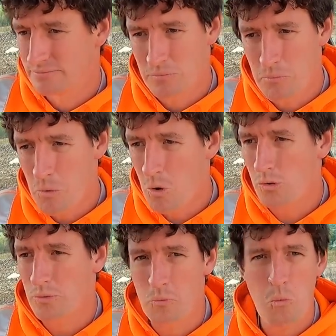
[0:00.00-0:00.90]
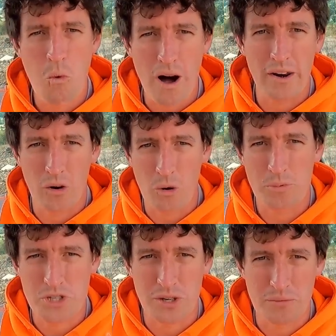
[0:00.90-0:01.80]
more than one
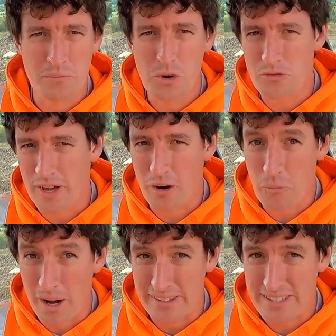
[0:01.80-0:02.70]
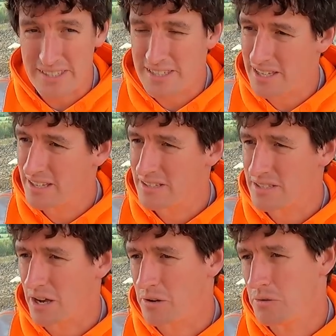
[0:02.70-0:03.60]
option moving at once,
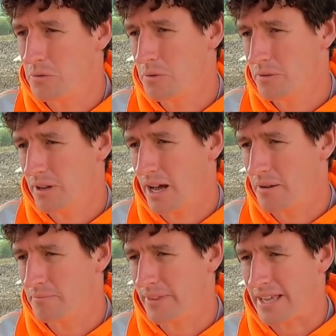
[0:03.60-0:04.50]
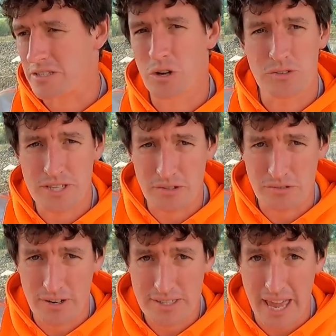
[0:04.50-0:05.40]
so that's not
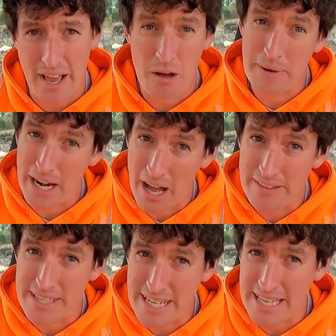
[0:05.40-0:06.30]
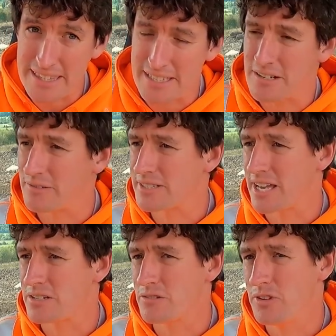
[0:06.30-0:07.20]
tilt and rotate, I mean underneath the
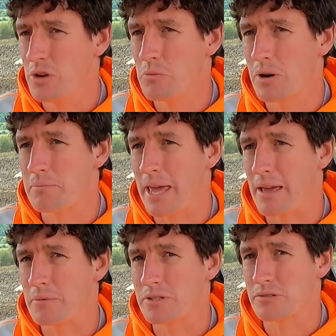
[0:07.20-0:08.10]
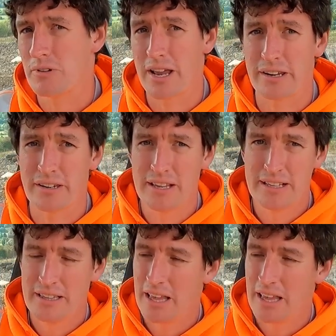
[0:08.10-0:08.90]
tiltrotator. If you want to be able to run